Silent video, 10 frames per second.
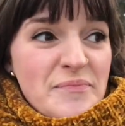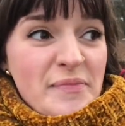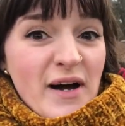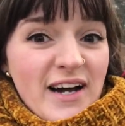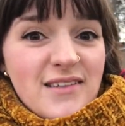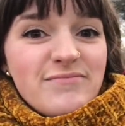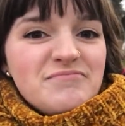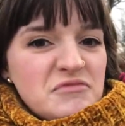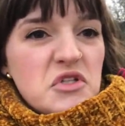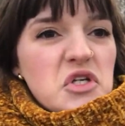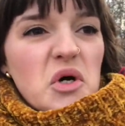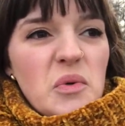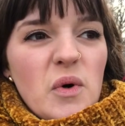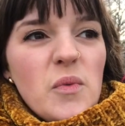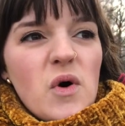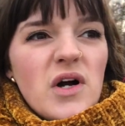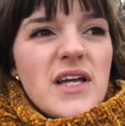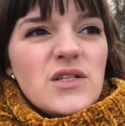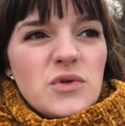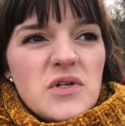But, you know, we're
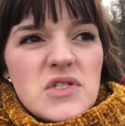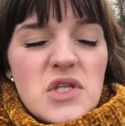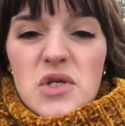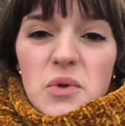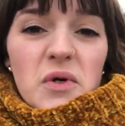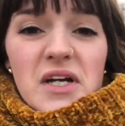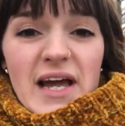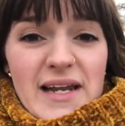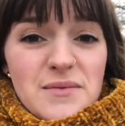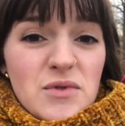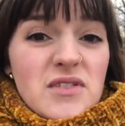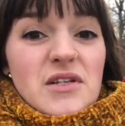walking towards the Nordic animals,